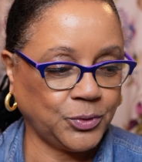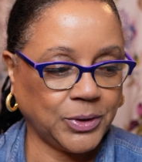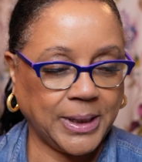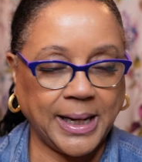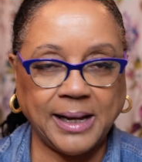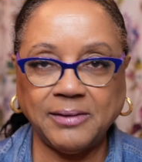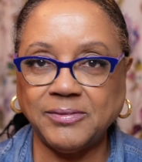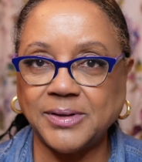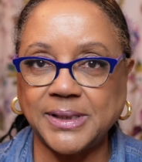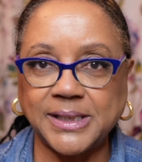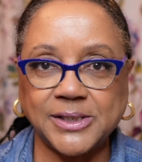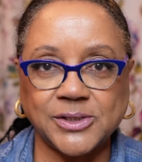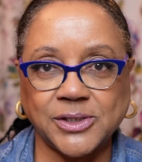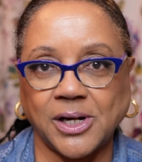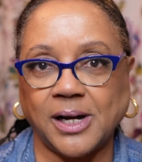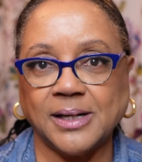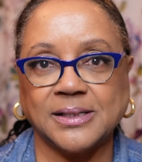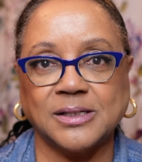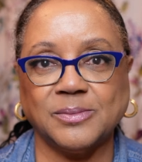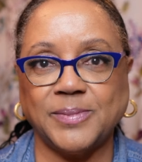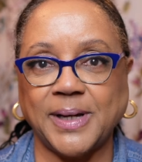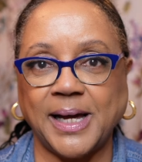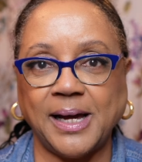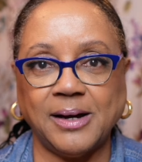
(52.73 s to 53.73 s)
heavily
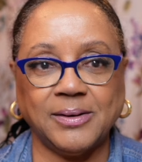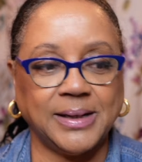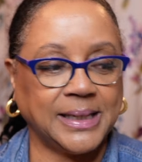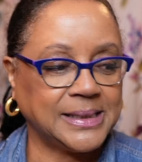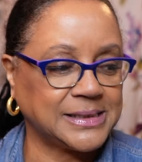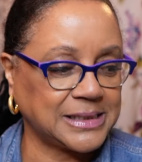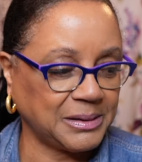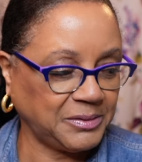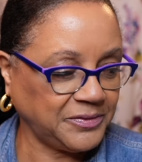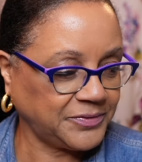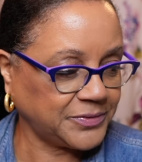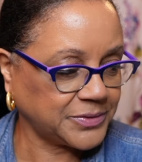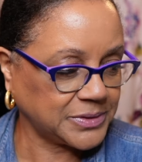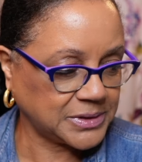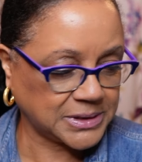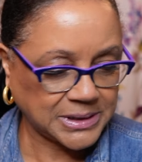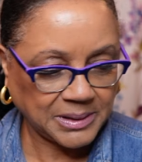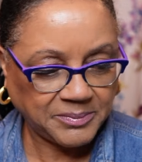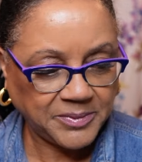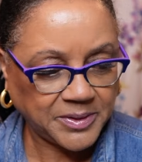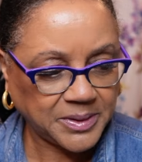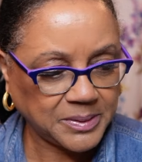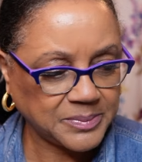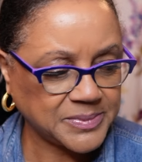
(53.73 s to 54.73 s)
talked about, and
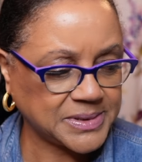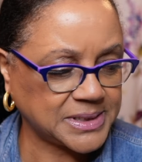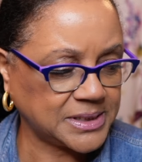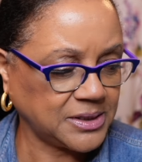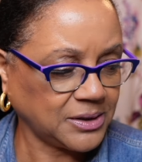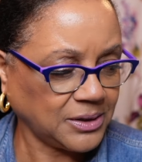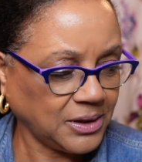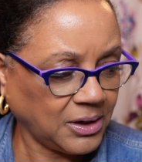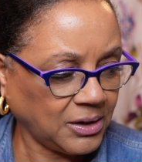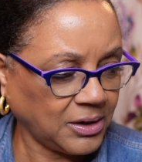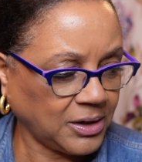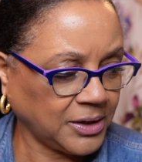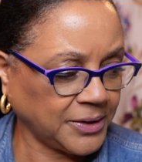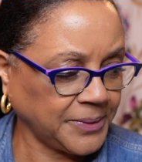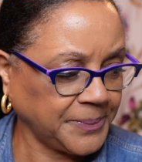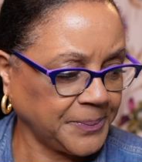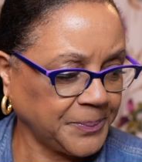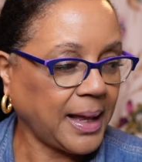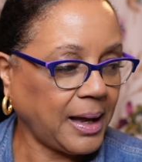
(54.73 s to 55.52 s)
some of them still are.